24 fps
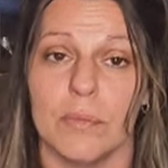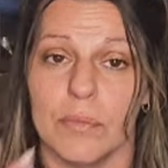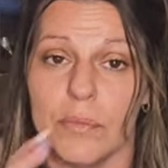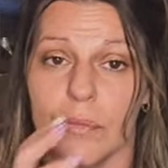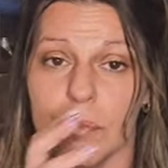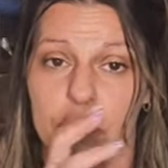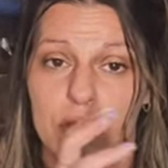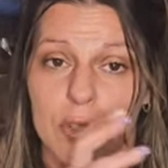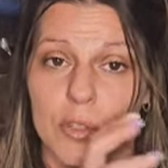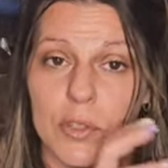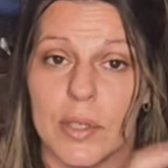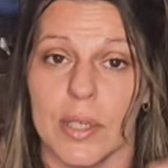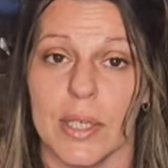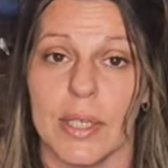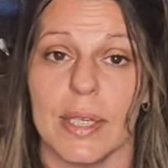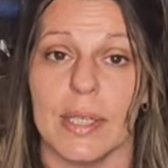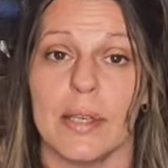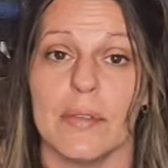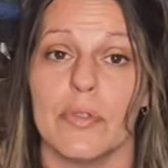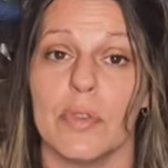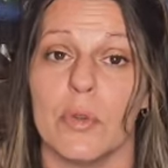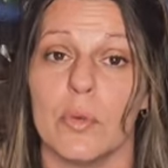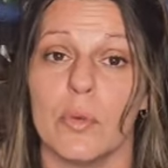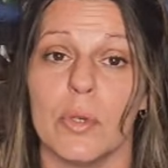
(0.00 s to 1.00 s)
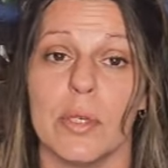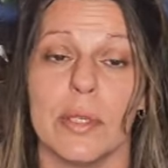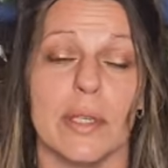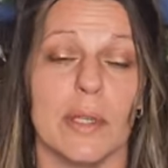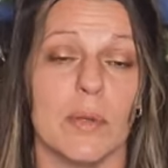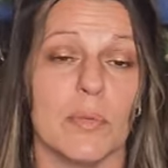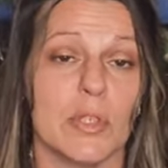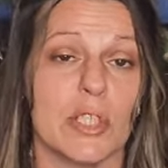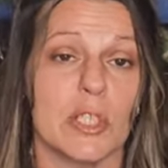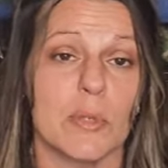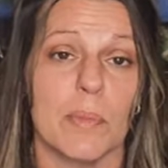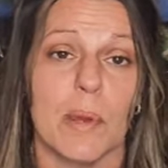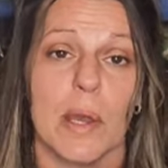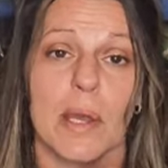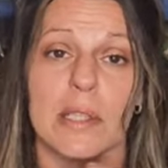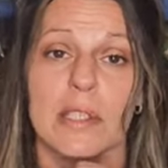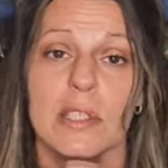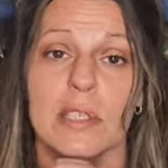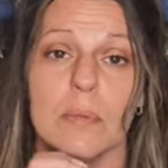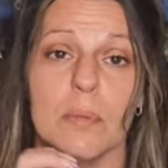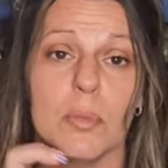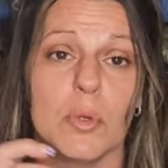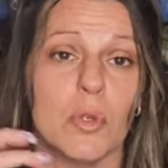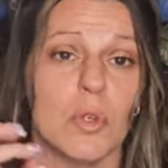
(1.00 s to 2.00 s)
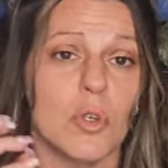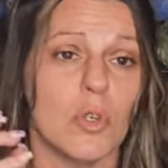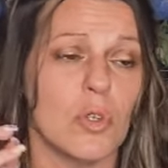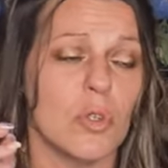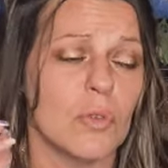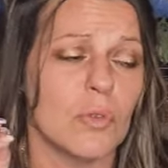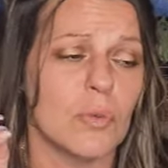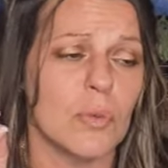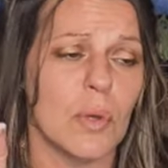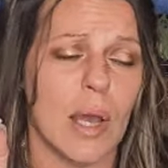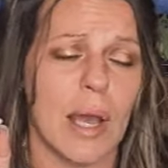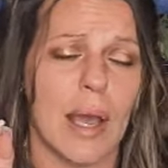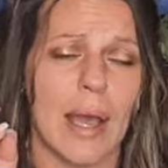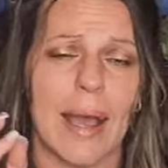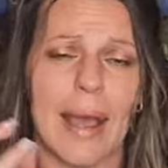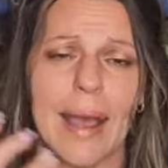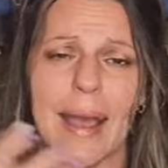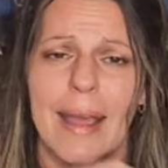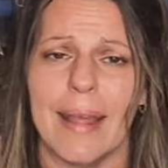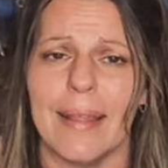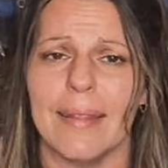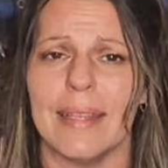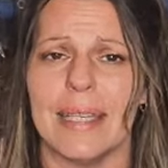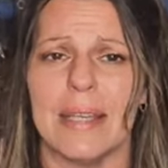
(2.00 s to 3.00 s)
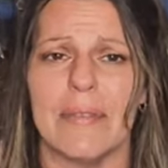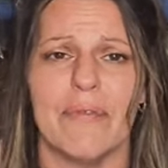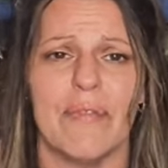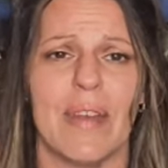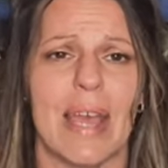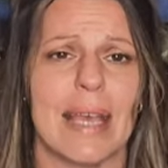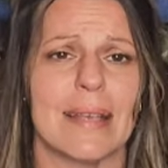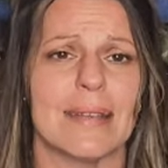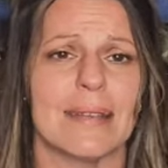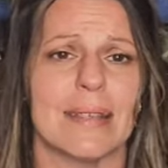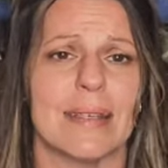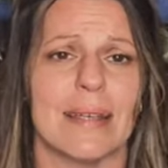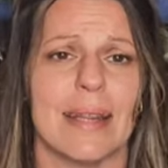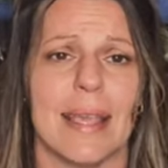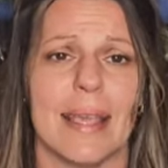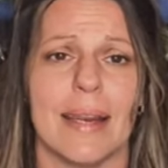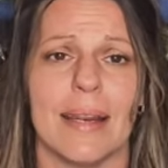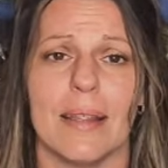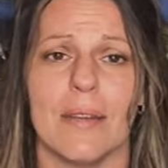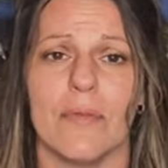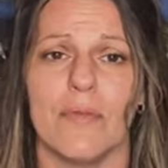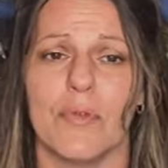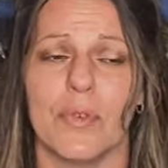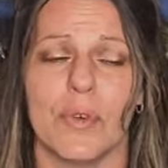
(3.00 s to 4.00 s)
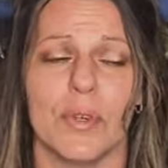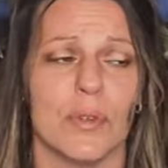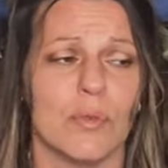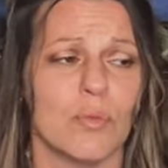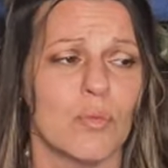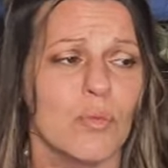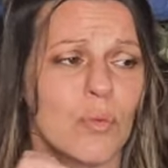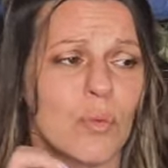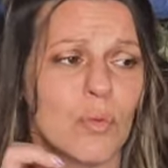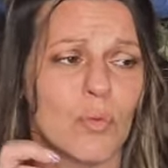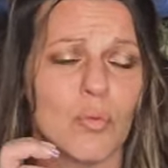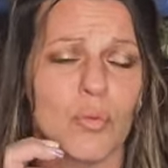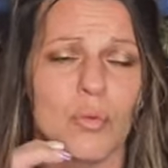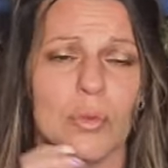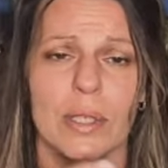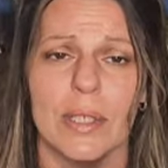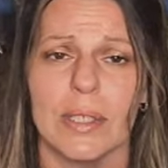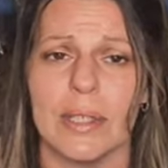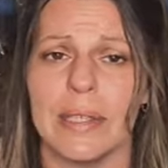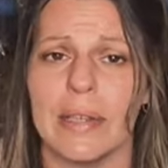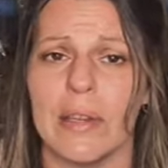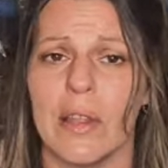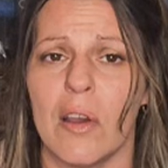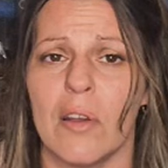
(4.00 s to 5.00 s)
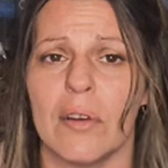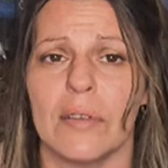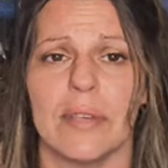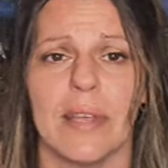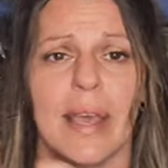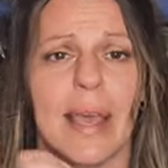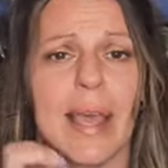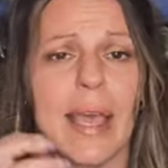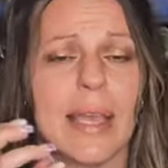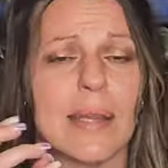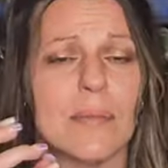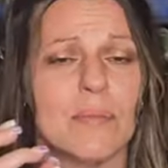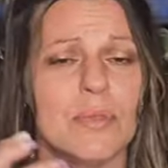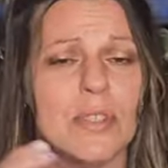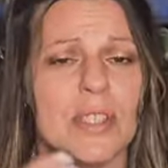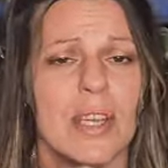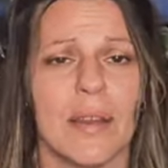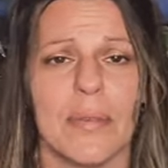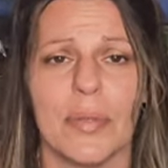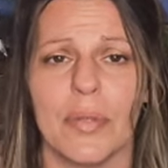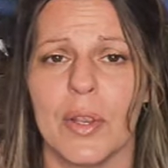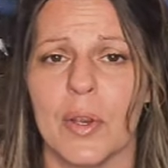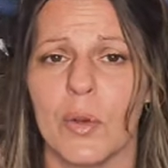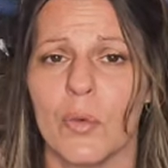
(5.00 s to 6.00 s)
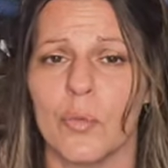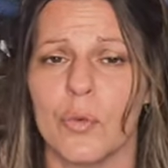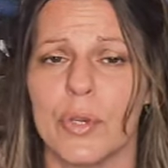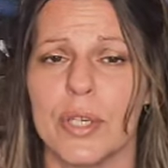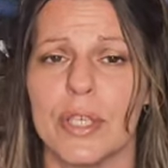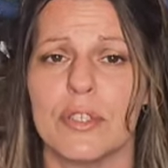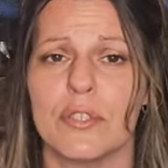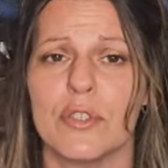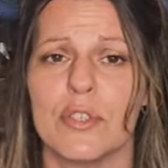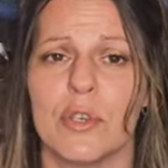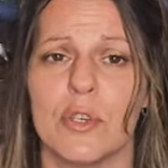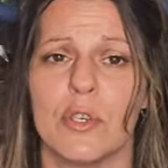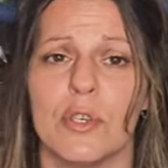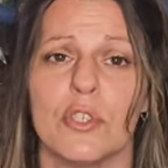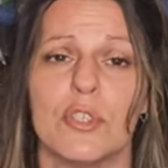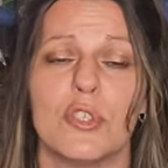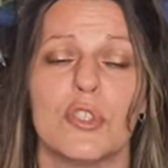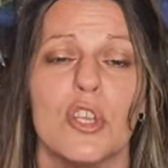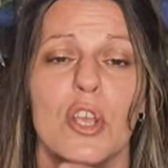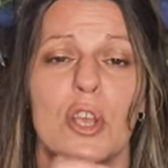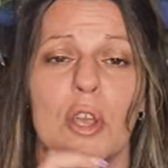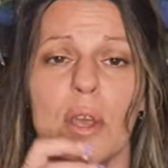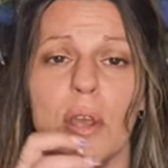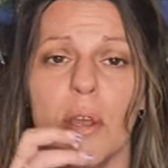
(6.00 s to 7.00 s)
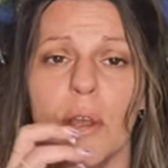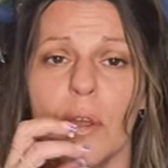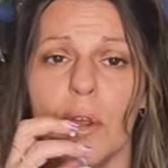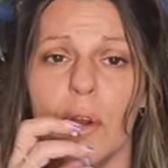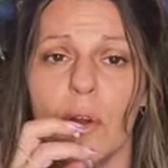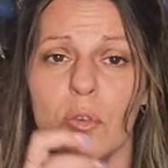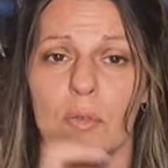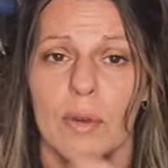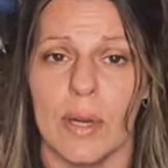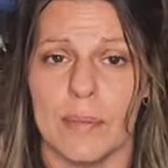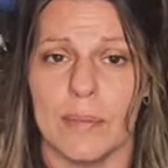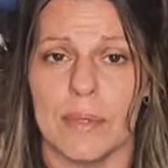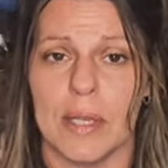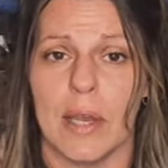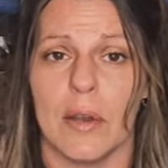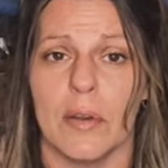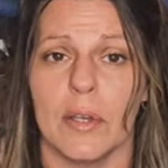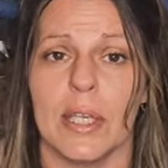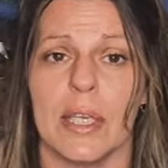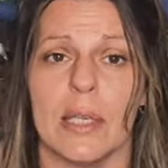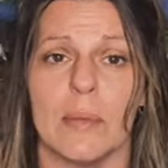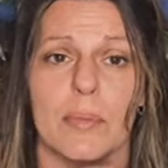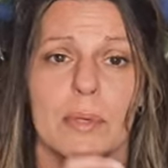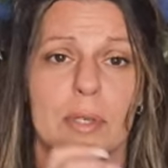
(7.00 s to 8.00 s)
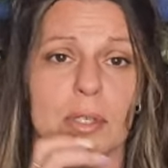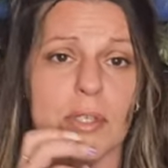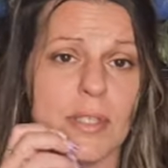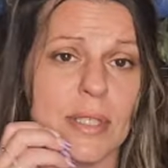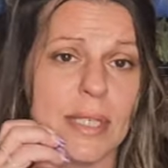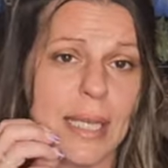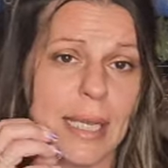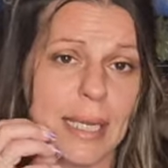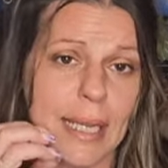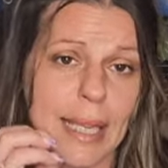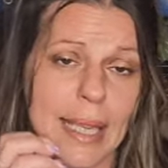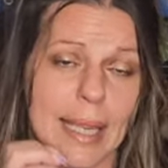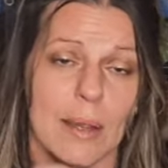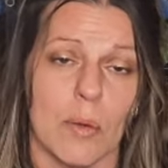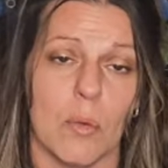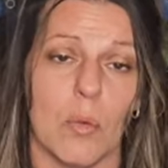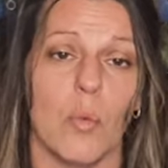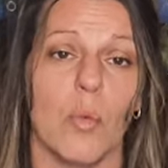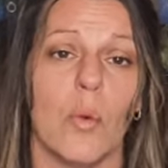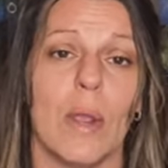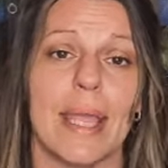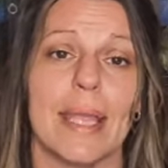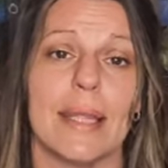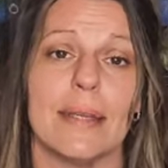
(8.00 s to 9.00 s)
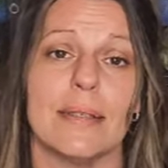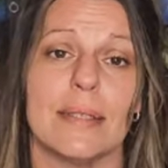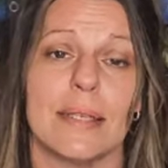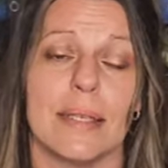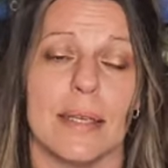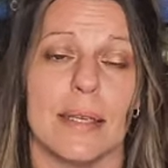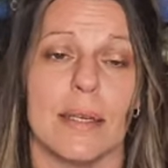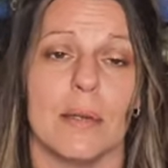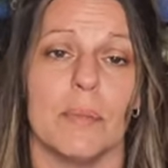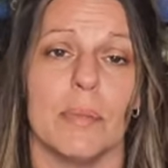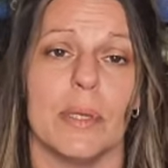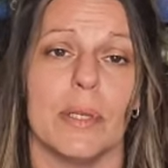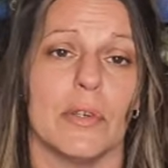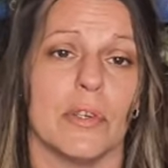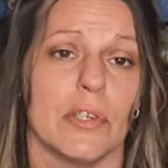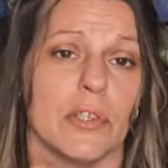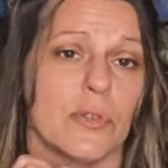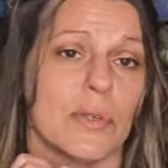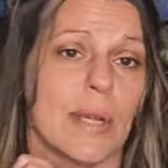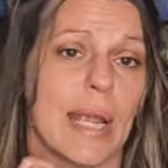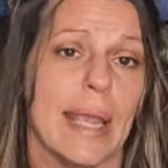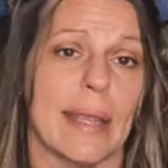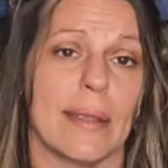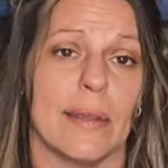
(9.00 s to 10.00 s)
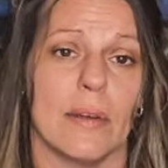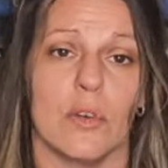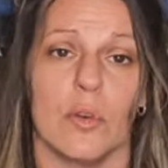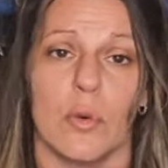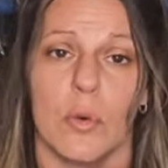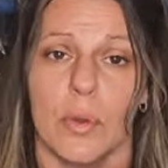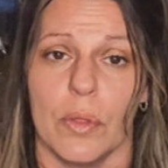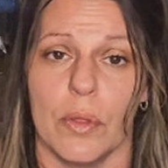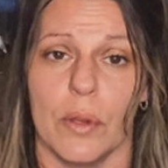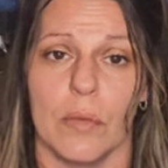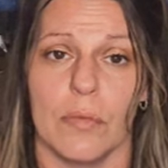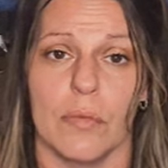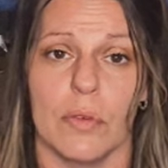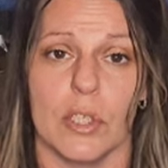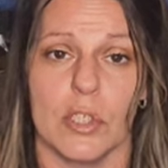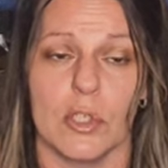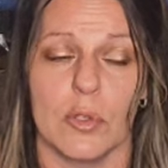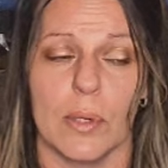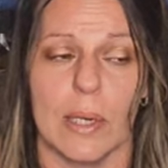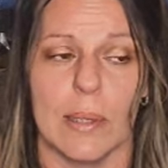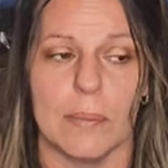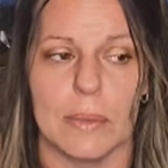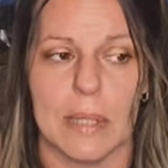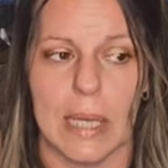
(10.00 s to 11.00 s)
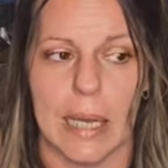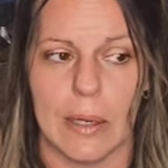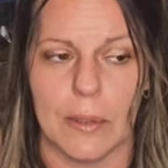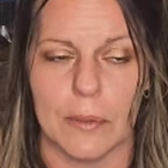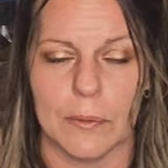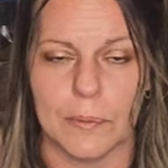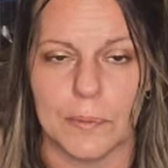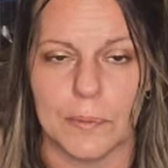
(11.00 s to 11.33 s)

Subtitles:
you're going to get the really responsible, highly fascinated for a really long time, done their research, reptile keepers that can't wait to get a bearded dragon or their first reptile.